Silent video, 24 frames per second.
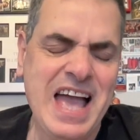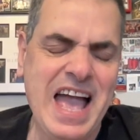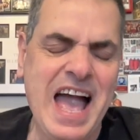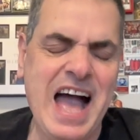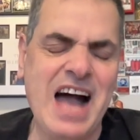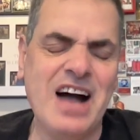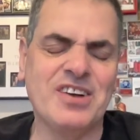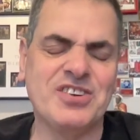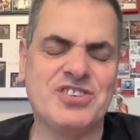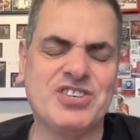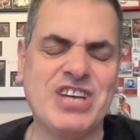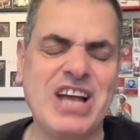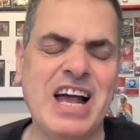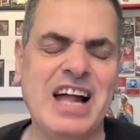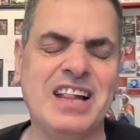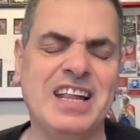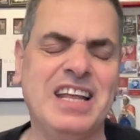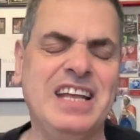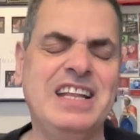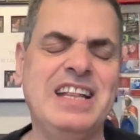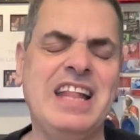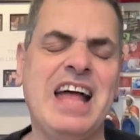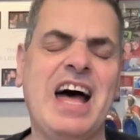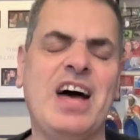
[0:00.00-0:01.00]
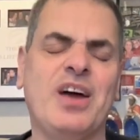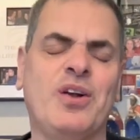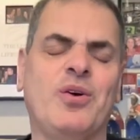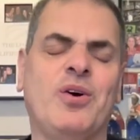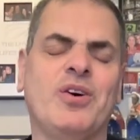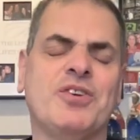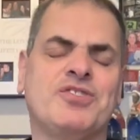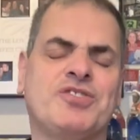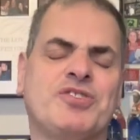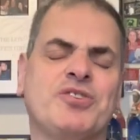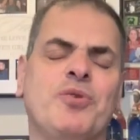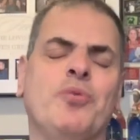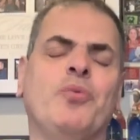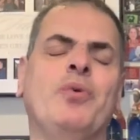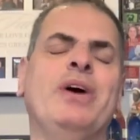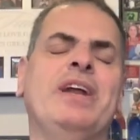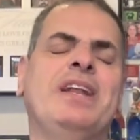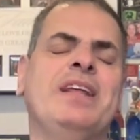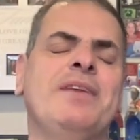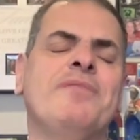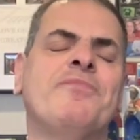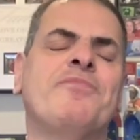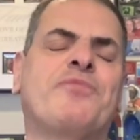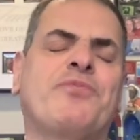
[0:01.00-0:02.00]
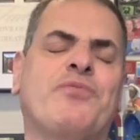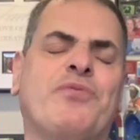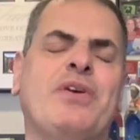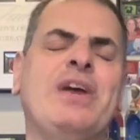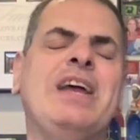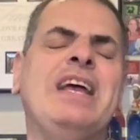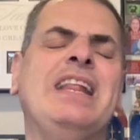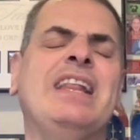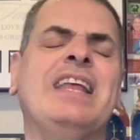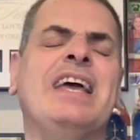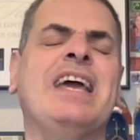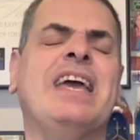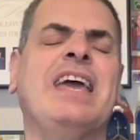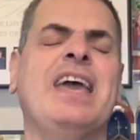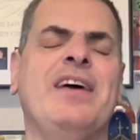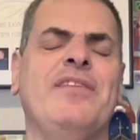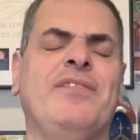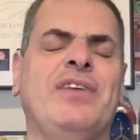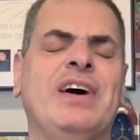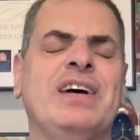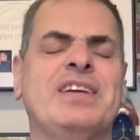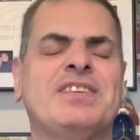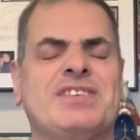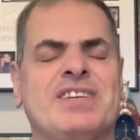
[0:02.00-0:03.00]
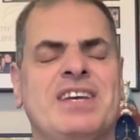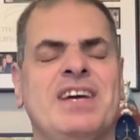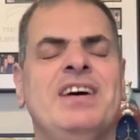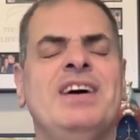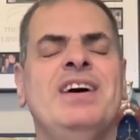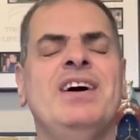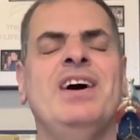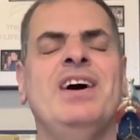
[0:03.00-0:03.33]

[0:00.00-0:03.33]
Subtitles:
how shall he not also with him freely give us